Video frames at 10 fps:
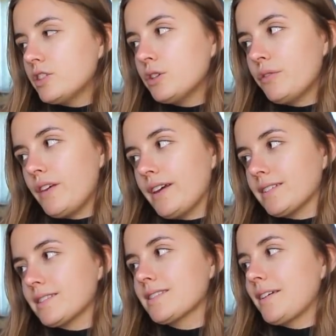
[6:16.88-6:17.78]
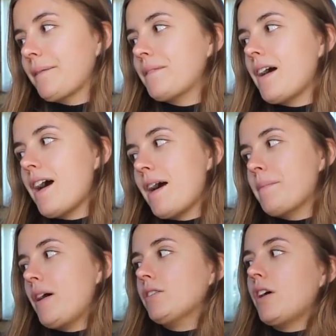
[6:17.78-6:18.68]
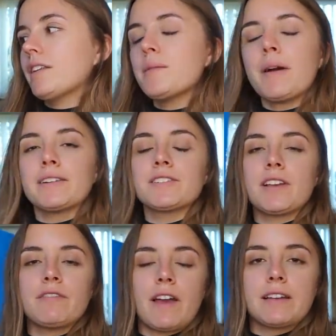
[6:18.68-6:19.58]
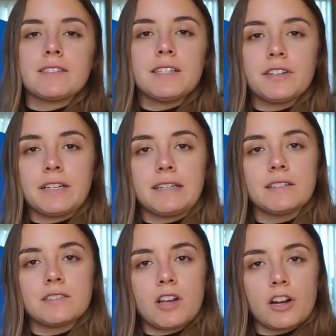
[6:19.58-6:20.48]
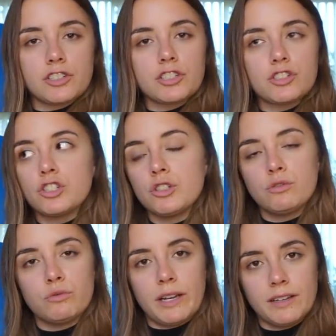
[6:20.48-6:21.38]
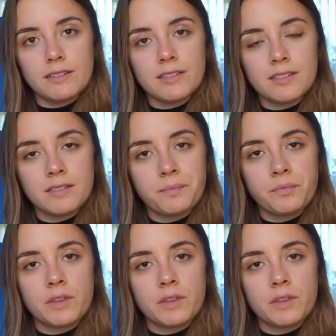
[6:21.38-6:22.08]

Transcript: Two things. A lot of the binders I find here in England are just two rings.